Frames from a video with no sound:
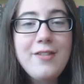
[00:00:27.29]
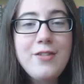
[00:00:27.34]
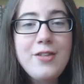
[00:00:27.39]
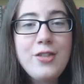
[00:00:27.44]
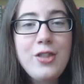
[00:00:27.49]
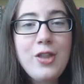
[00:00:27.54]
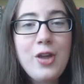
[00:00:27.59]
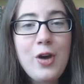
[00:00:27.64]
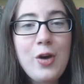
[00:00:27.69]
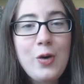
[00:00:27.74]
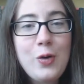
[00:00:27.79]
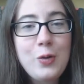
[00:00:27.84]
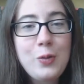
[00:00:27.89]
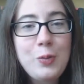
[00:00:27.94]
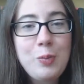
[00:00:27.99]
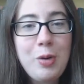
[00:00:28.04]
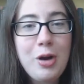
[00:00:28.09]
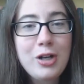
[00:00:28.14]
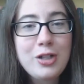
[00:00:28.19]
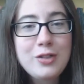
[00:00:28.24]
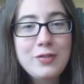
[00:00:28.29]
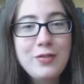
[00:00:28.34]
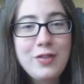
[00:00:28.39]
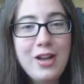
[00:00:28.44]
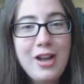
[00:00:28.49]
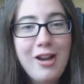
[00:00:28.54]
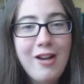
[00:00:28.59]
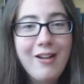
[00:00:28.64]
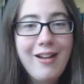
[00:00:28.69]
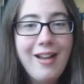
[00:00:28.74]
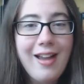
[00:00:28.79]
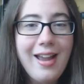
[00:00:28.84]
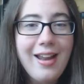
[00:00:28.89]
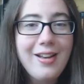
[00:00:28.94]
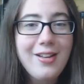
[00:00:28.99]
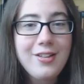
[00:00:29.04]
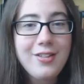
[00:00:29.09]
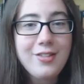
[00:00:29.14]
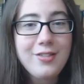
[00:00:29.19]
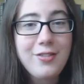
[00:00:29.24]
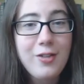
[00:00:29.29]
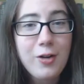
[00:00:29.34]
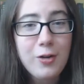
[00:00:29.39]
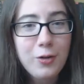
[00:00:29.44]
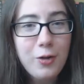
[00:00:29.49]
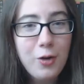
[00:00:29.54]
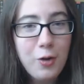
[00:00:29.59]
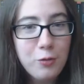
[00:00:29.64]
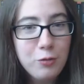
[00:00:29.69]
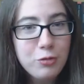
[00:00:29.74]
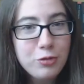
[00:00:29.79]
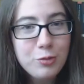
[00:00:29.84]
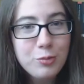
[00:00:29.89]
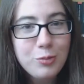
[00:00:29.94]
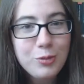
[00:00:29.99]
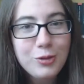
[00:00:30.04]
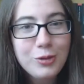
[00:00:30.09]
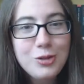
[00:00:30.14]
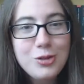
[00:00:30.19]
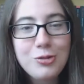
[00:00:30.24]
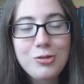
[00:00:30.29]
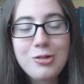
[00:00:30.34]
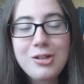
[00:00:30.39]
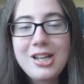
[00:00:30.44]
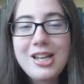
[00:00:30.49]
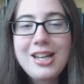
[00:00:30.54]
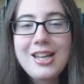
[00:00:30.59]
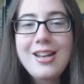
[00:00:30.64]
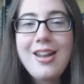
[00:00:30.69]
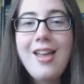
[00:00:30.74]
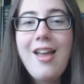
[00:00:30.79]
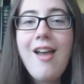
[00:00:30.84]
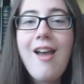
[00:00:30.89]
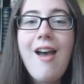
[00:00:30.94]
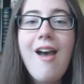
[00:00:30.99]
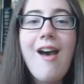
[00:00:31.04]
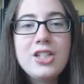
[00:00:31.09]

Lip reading: even though parts of it are kind of uncomfortable to read.